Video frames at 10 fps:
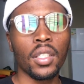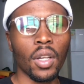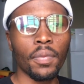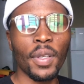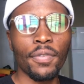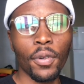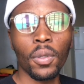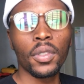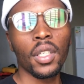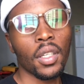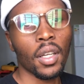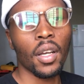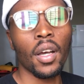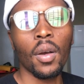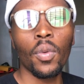don't be fooled
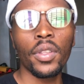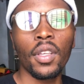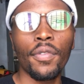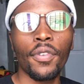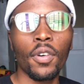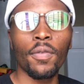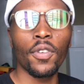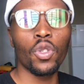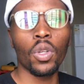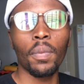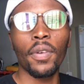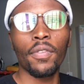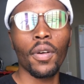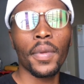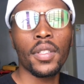uh, with the film visual
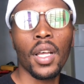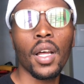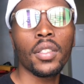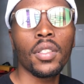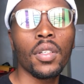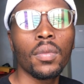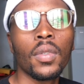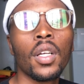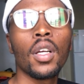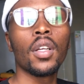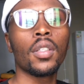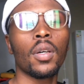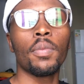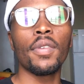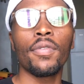performance art. No,
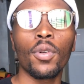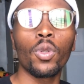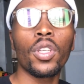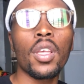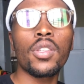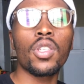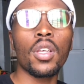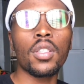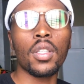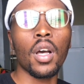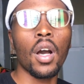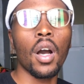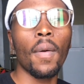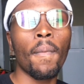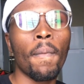don't be fooled. It's just
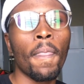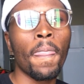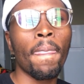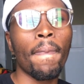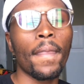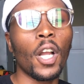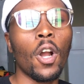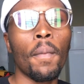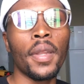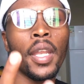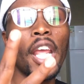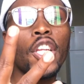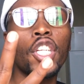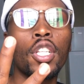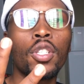um, the
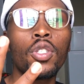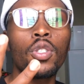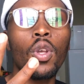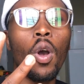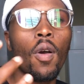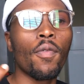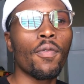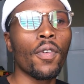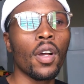combination of